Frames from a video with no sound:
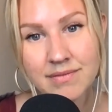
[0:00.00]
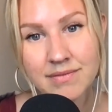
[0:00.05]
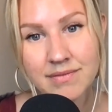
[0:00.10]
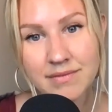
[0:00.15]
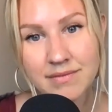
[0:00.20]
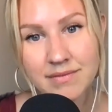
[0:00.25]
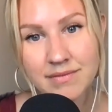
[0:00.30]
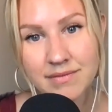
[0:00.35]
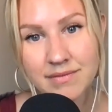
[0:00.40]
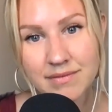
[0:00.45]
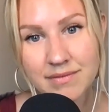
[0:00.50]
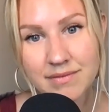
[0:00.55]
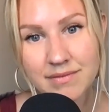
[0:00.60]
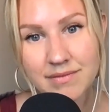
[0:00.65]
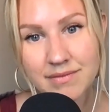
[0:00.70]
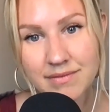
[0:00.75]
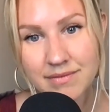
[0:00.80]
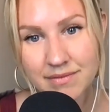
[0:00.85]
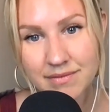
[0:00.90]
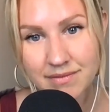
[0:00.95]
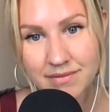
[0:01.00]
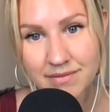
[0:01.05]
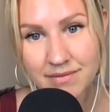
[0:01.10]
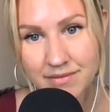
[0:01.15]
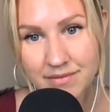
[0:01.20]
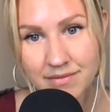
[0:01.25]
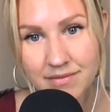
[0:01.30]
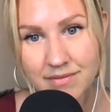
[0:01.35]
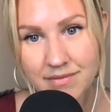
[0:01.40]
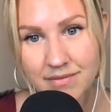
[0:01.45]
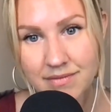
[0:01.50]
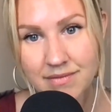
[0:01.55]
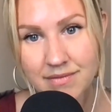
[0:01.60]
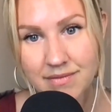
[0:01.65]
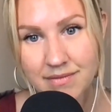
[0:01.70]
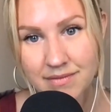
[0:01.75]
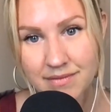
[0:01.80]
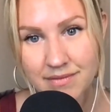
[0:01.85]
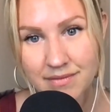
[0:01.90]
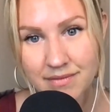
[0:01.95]

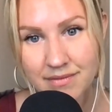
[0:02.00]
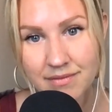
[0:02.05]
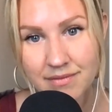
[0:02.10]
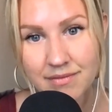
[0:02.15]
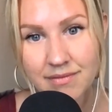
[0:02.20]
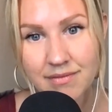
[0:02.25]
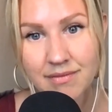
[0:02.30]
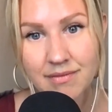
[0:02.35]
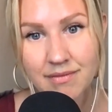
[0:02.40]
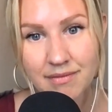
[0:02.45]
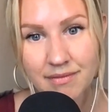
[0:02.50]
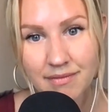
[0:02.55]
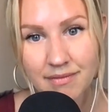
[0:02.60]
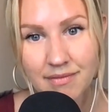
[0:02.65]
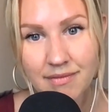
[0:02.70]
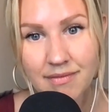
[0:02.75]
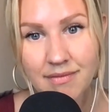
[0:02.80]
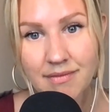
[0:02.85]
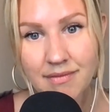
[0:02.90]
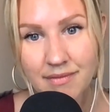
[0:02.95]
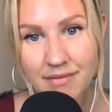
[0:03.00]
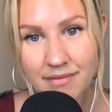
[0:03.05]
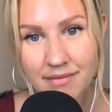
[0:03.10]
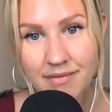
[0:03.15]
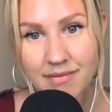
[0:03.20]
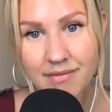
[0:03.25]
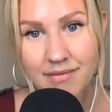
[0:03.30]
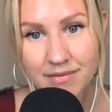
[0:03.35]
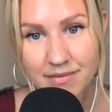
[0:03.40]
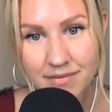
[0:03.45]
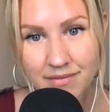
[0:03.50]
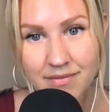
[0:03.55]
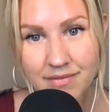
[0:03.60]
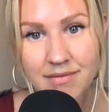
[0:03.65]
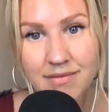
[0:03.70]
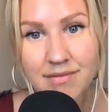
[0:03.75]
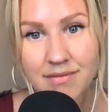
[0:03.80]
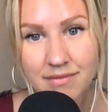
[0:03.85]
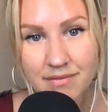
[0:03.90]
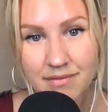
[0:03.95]

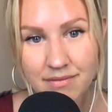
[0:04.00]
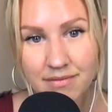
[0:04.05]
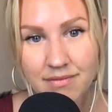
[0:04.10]
(silent)